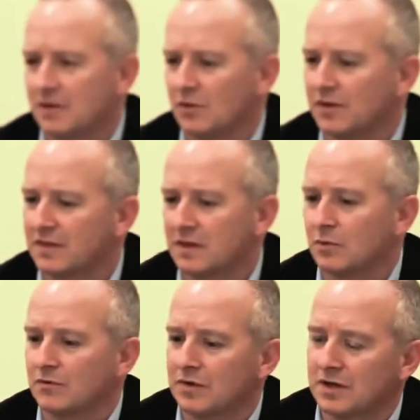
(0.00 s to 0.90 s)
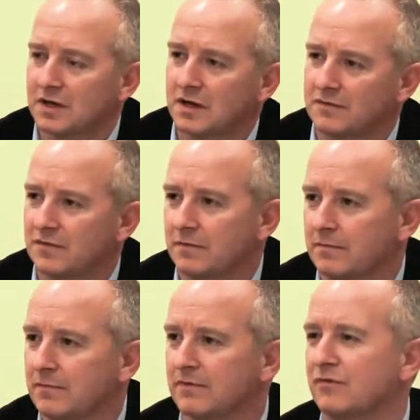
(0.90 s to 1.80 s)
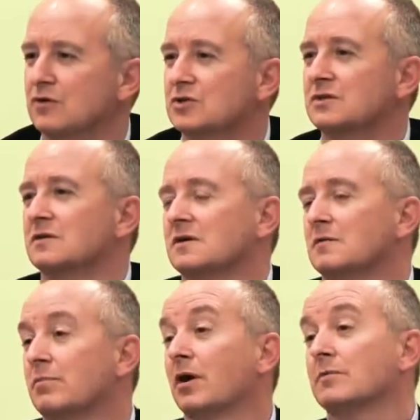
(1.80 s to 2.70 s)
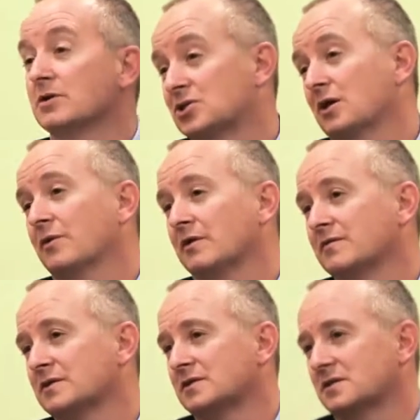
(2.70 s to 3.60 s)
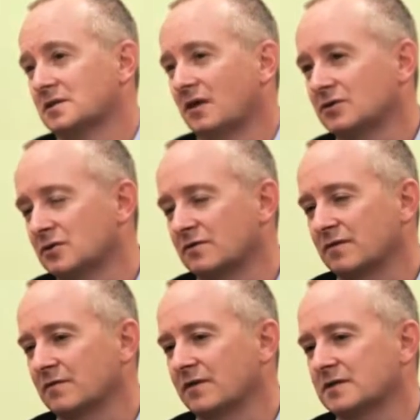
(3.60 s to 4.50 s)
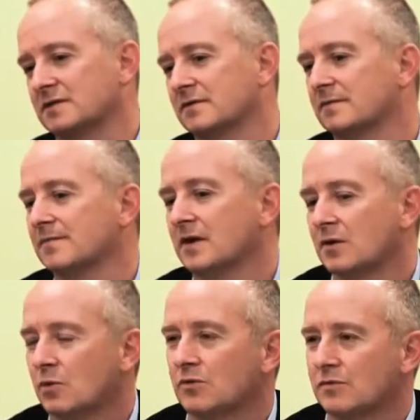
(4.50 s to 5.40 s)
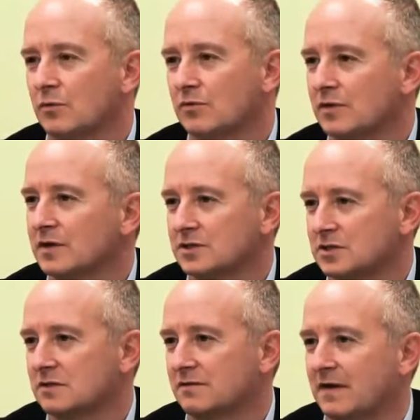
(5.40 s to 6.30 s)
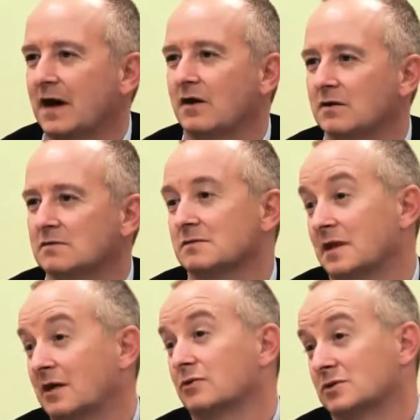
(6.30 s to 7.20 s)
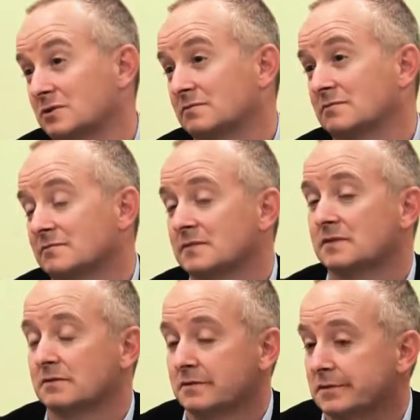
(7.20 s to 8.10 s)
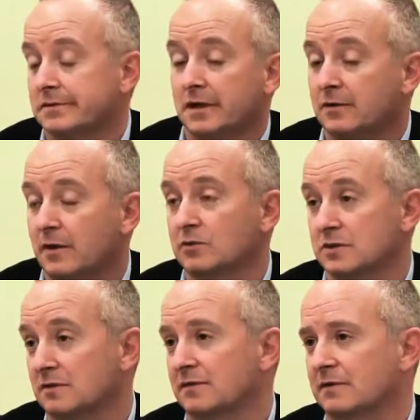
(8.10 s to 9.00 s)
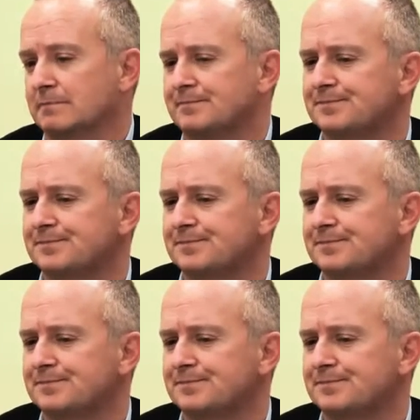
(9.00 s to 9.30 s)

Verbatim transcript: the only thing that we really cut from the first public showing of this at the Sarasota Film Festival were, were really just the foul language that, that was in the film.